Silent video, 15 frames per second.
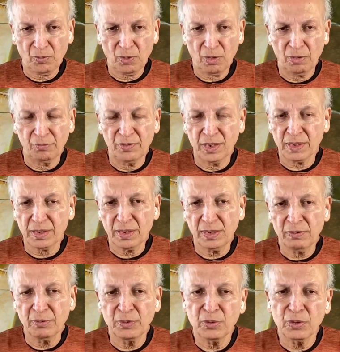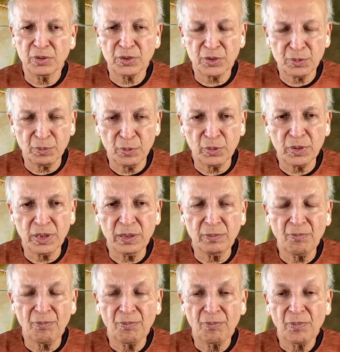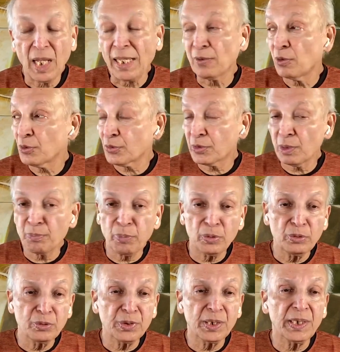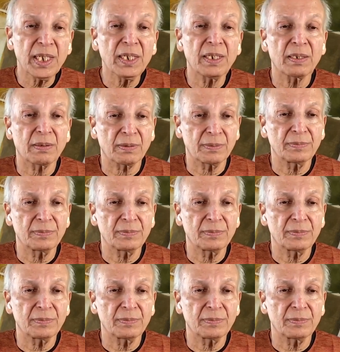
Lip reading: Obviously, we know the smoking, and also the polluted air.